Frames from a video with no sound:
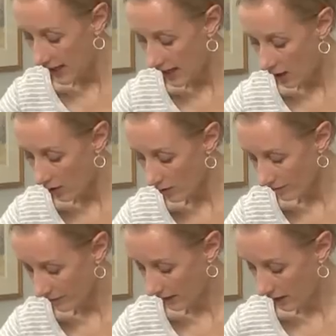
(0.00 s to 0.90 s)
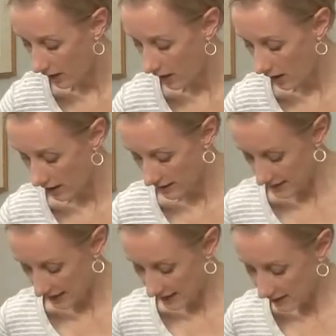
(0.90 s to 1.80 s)
now,
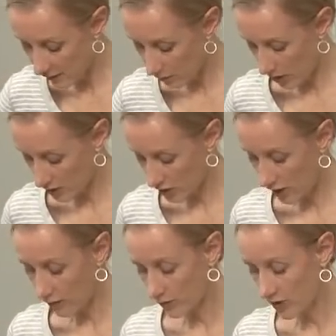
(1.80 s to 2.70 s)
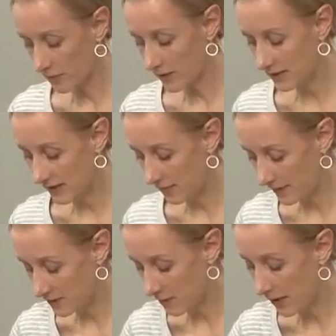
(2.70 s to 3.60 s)
taking this washcloth, which I'm going to dip
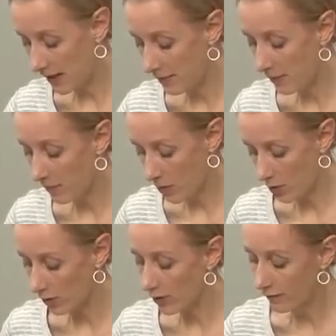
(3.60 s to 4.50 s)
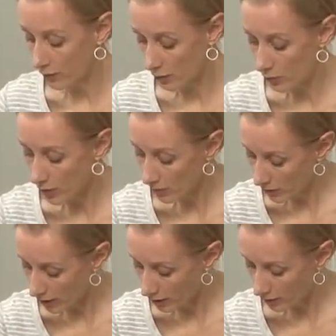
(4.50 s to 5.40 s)
into my bowl of lukewarm
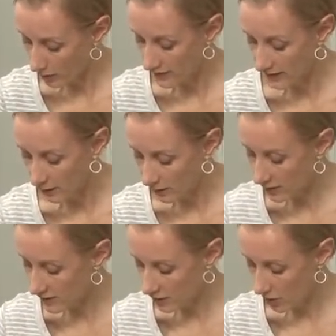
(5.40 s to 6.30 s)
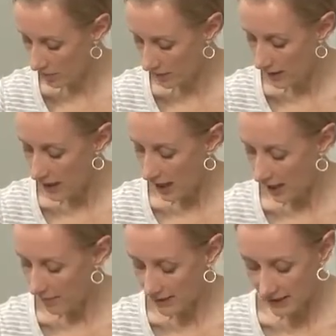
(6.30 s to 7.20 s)
water with diluted soap,
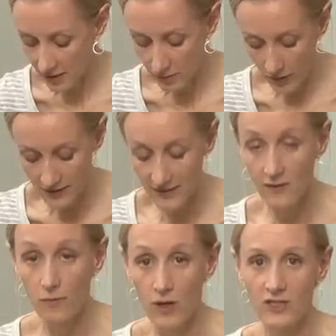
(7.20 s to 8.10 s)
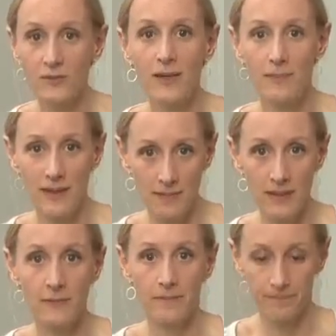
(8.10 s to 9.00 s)
I begin the process of washing my
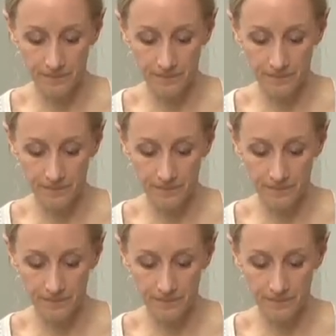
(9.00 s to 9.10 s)
baby